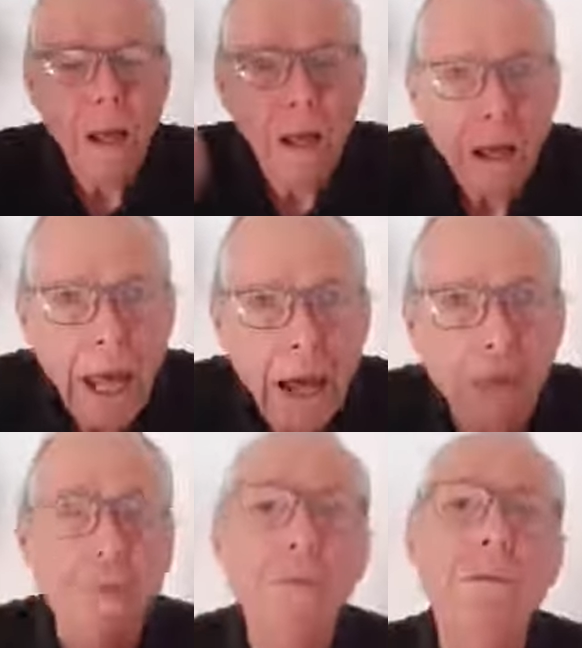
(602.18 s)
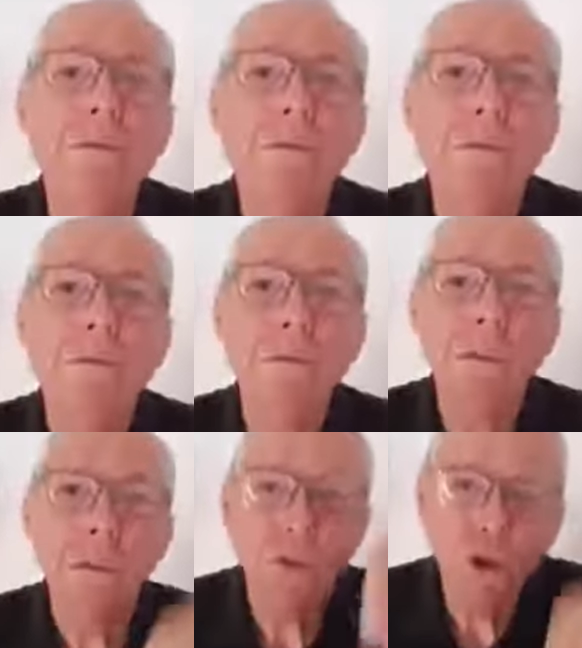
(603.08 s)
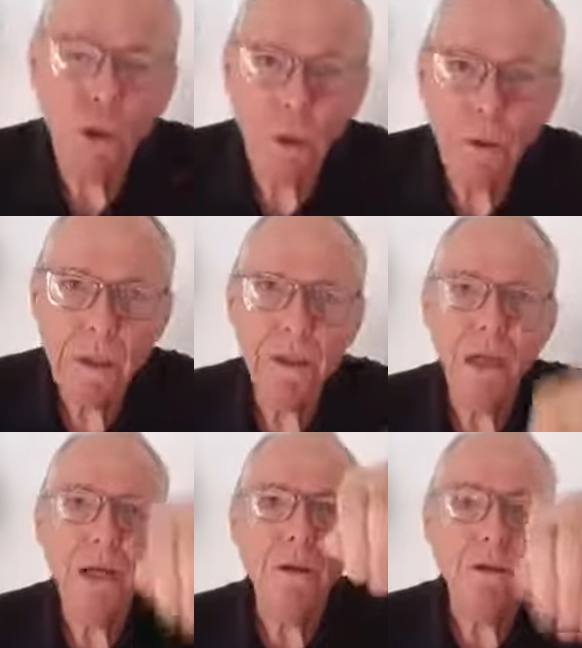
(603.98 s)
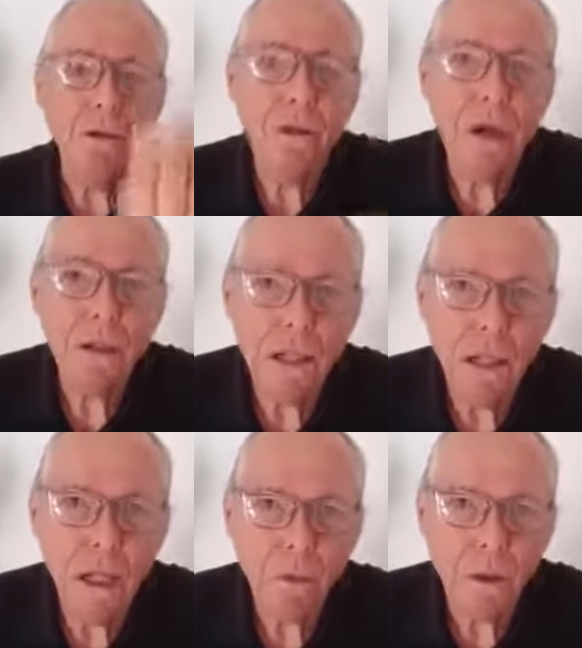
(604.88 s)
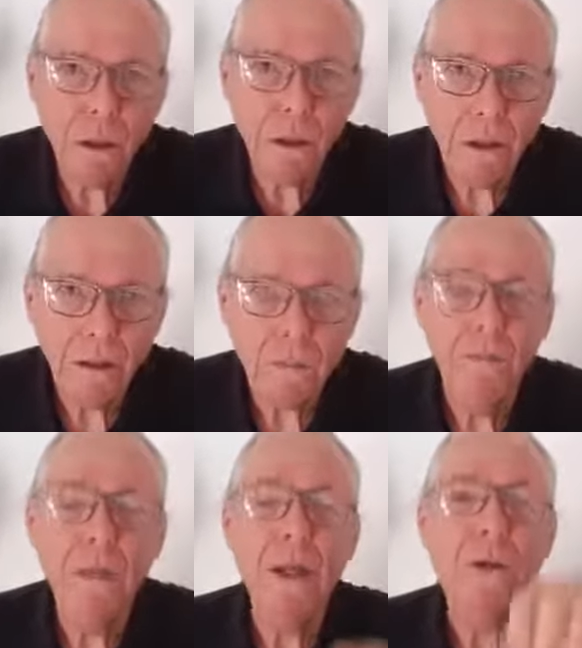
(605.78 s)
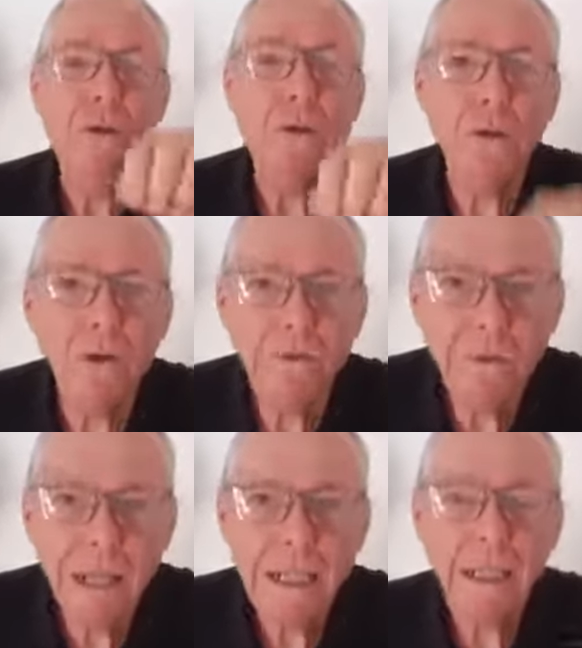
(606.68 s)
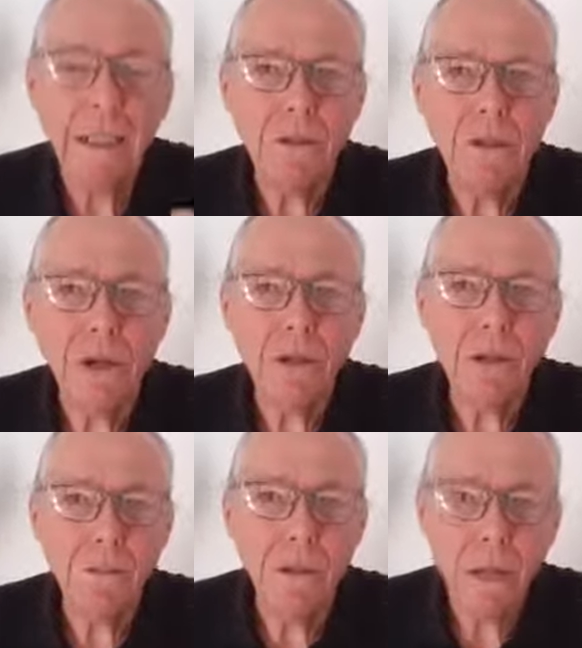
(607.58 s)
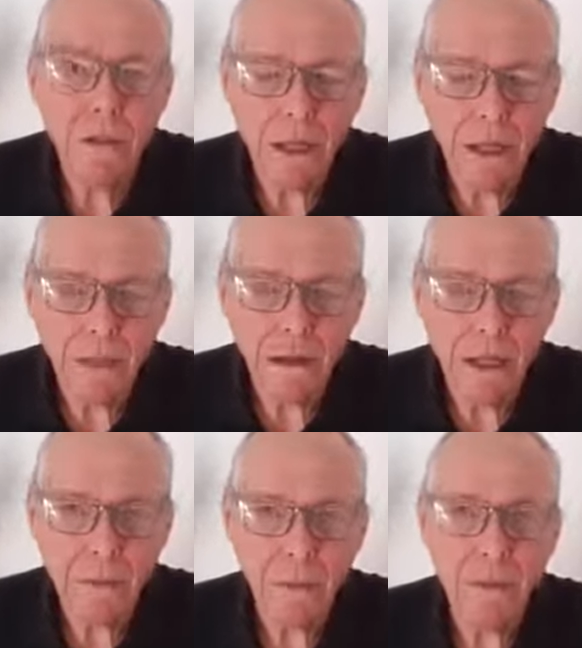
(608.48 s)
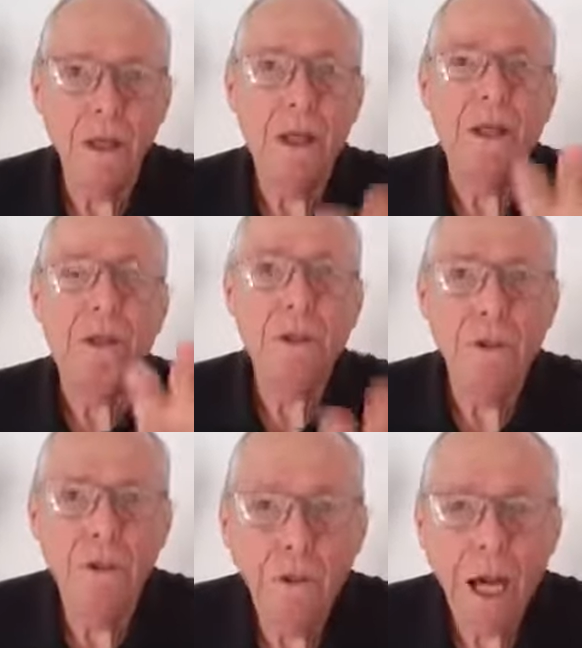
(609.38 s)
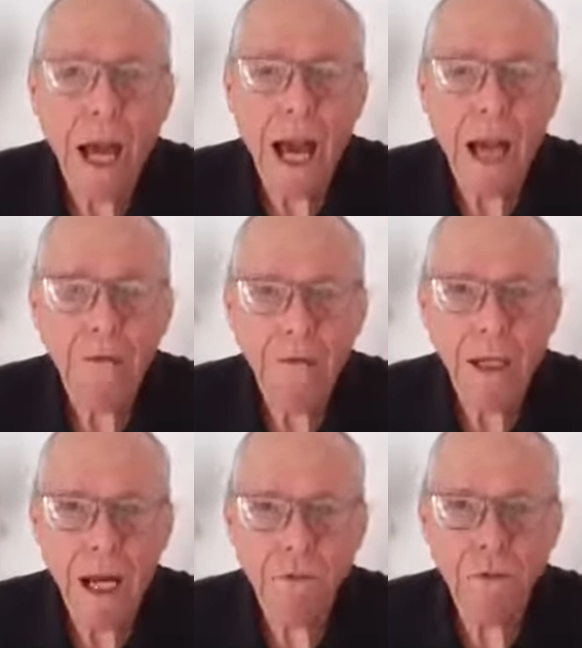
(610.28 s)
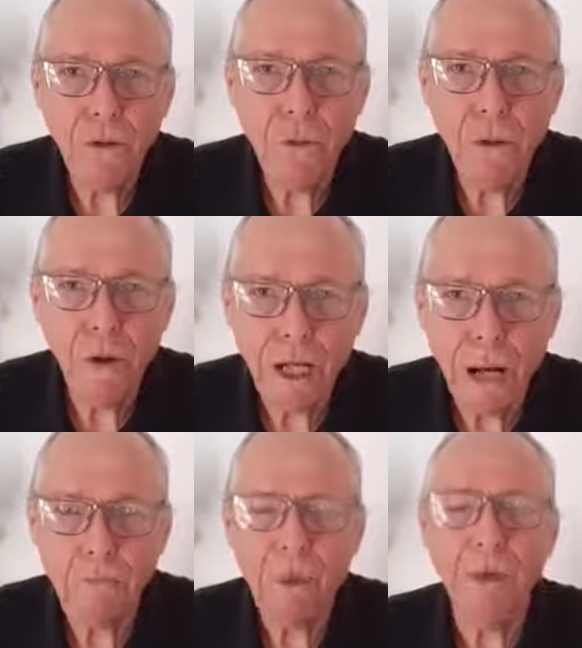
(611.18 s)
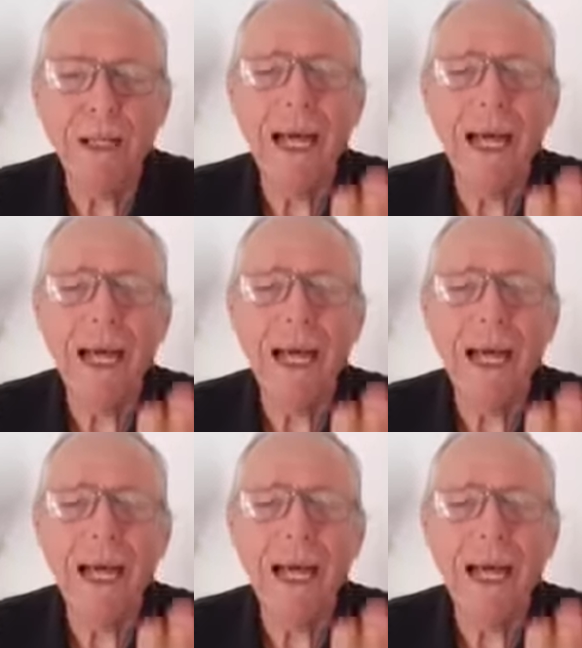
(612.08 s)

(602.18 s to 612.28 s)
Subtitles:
Now, to do it, you've got to get well known. Your face has got to be recognizable. You have to have your work up on